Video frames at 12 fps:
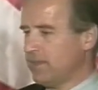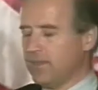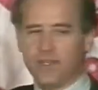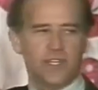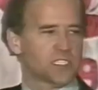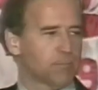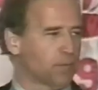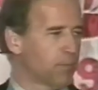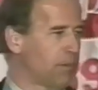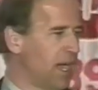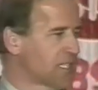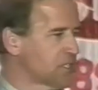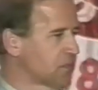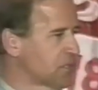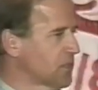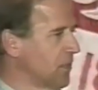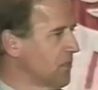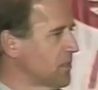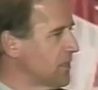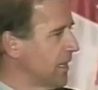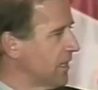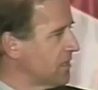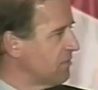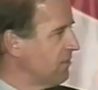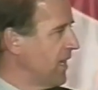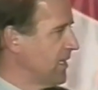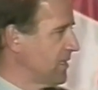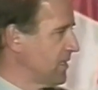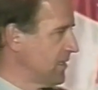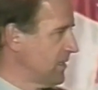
is a preposterous notion on its face.